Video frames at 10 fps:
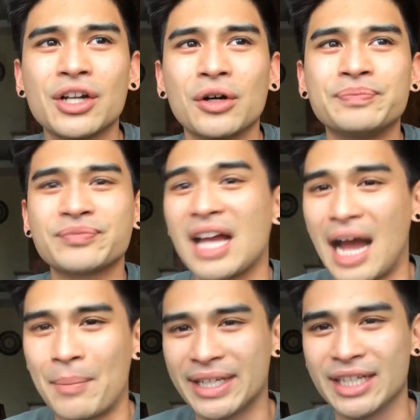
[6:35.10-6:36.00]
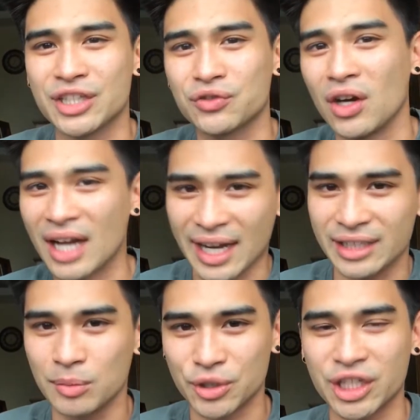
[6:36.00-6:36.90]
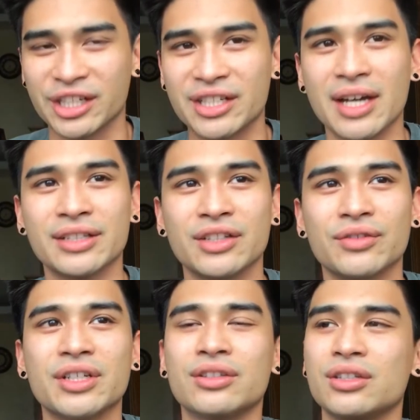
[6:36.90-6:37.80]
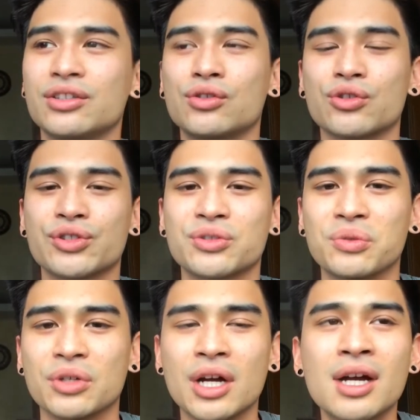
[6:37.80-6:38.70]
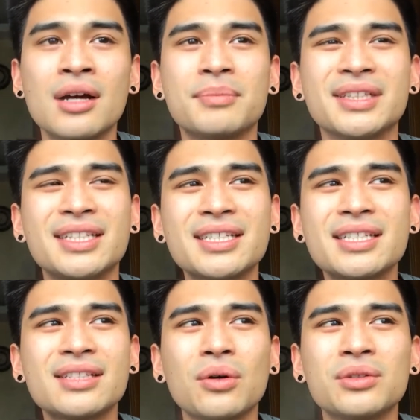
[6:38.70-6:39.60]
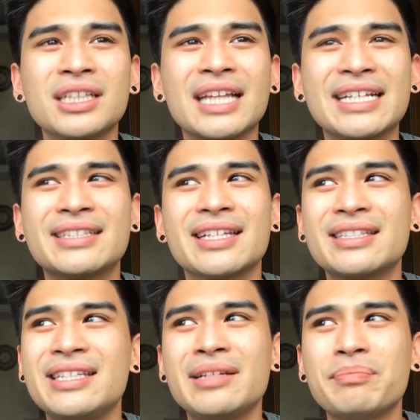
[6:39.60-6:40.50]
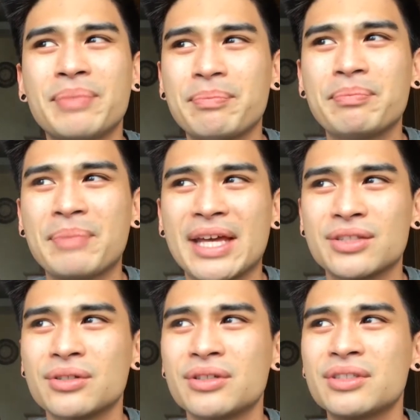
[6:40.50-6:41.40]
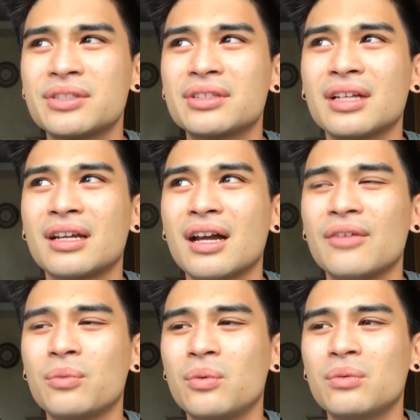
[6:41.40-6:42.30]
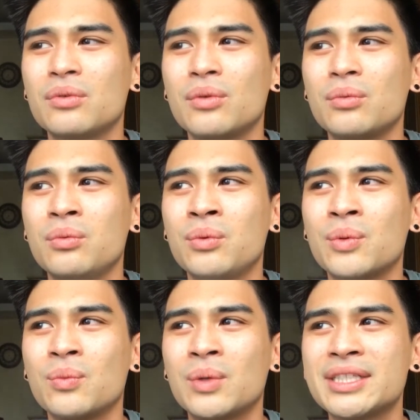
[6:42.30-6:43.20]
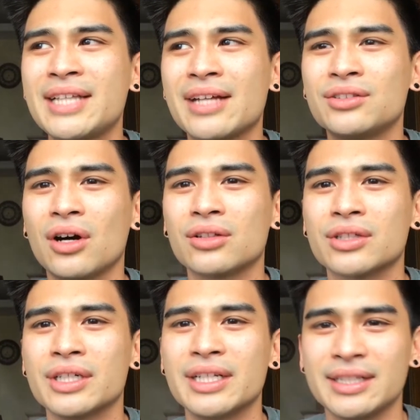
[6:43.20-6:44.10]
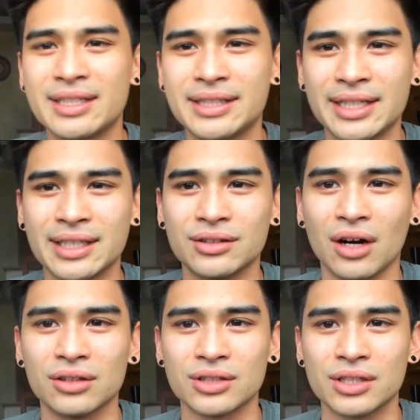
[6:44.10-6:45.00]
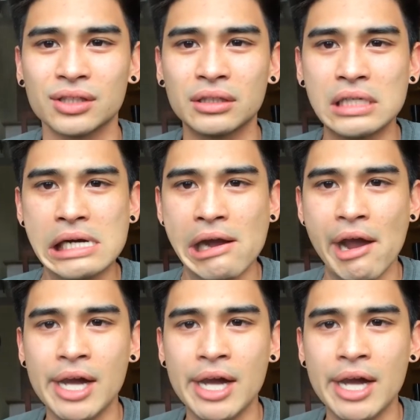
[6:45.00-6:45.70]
I don't know. I might get this wrong. I gotta double check again in the grocery store. But this is only like 16 pesos. Like, what is that in dollar? It's this in dollars.